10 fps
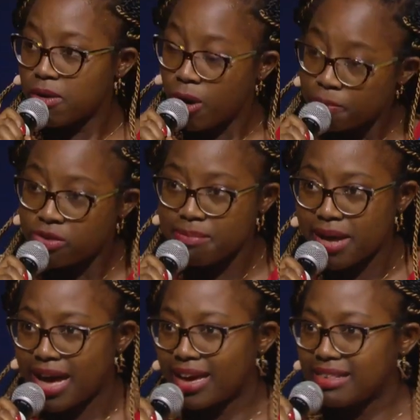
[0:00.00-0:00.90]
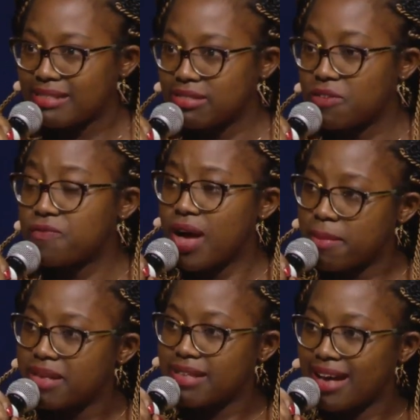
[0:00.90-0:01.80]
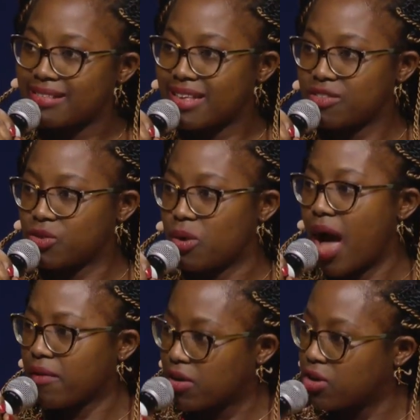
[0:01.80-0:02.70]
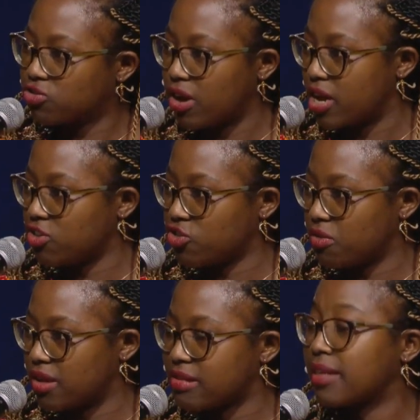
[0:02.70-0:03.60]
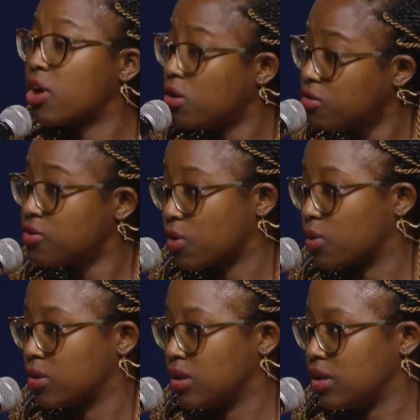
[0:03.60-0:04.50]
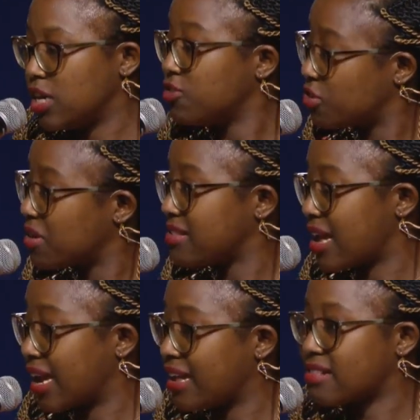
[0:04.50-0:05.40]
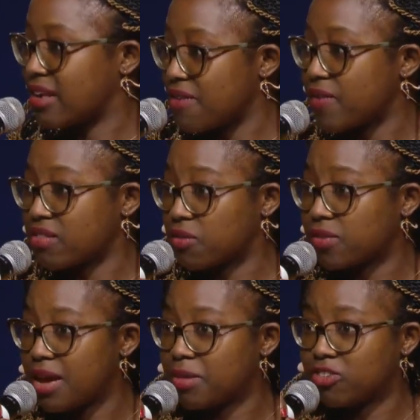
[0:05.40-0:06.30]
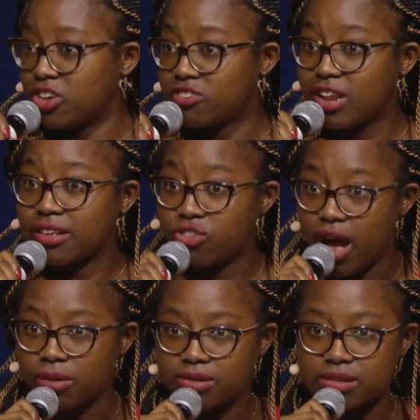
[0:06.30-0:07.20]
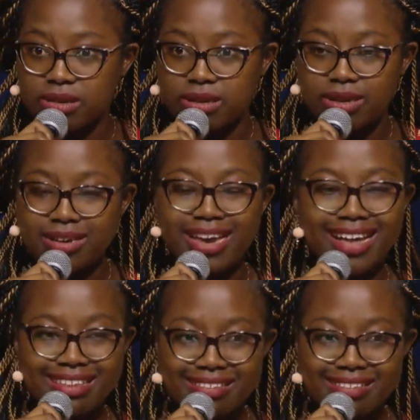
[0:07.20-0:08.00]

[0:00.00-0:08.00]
optimize the farmers' access to agricultural insurance and also insurance against the effects of climate change like droughts. And the